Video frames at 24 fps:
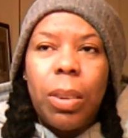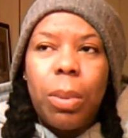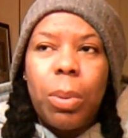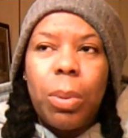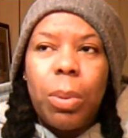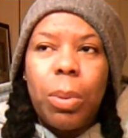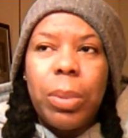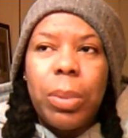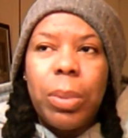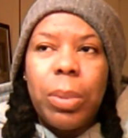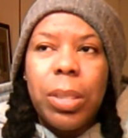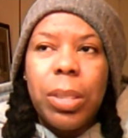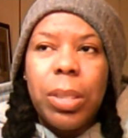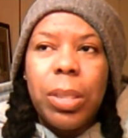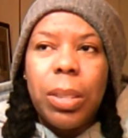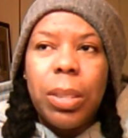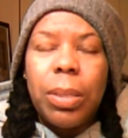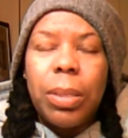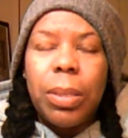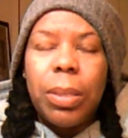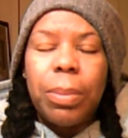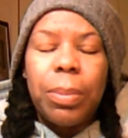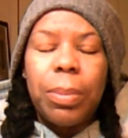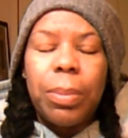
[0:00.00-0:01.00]
what was it?
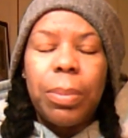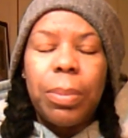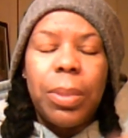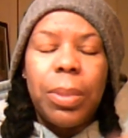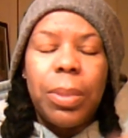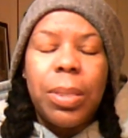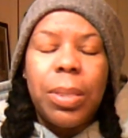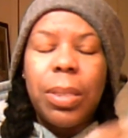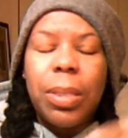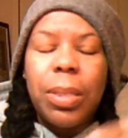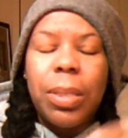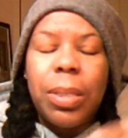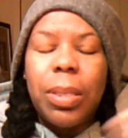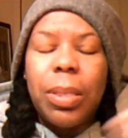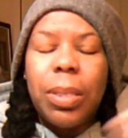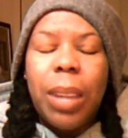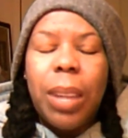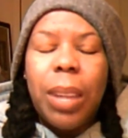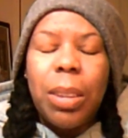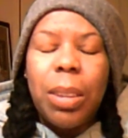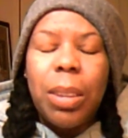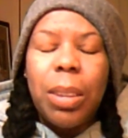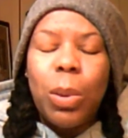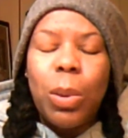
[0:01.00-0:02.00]

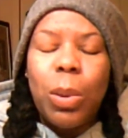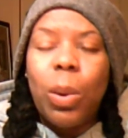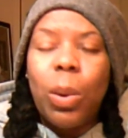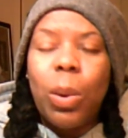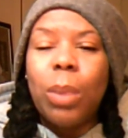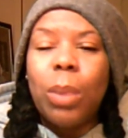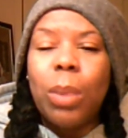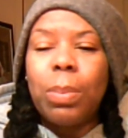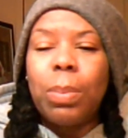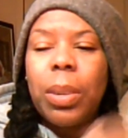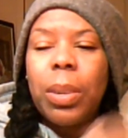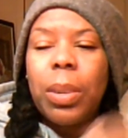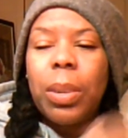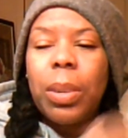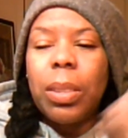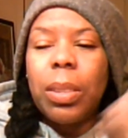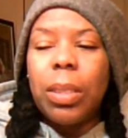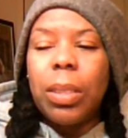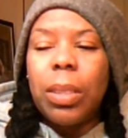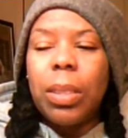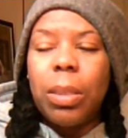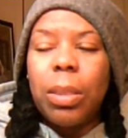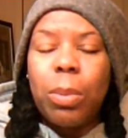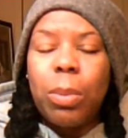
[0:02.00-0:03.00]
Not yarn,
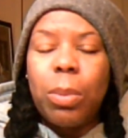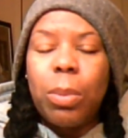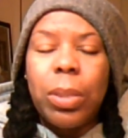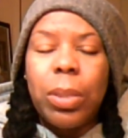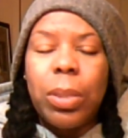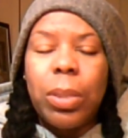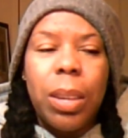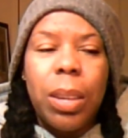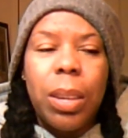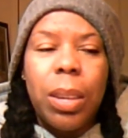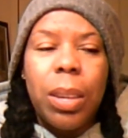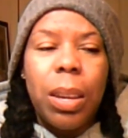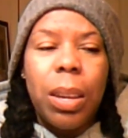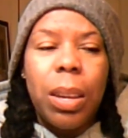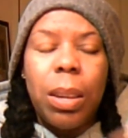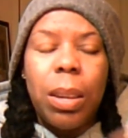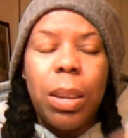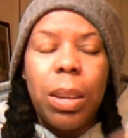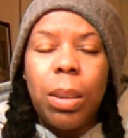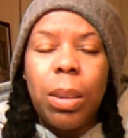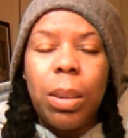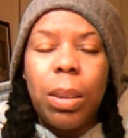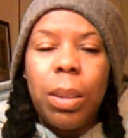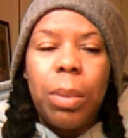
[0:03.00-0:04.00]
but it was
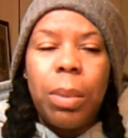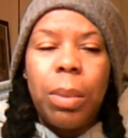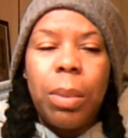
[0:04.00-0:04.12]
a